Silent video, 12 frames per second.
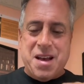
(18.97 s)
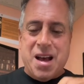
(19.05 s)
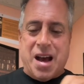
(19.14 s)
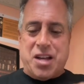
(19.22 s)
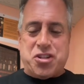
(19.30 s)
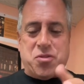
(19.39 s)

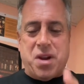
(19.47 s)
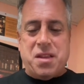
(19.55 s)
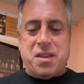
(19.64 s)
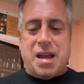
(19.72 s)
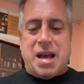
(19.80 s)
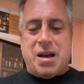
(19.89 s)
I strained it
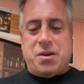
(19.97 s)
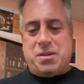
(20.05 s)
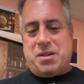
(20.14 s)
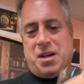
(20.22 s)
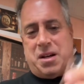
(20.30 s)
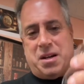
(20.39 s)
out
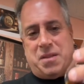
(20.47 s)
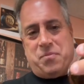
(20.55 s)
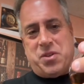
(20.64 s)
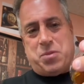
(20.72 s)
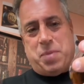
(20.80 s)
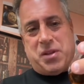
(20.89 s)

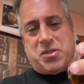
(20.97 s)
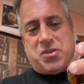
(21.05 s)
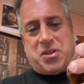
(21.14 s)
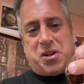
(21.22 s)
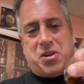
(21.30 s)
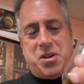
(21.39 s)
as best as I
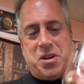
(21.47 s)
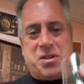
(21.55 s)
could,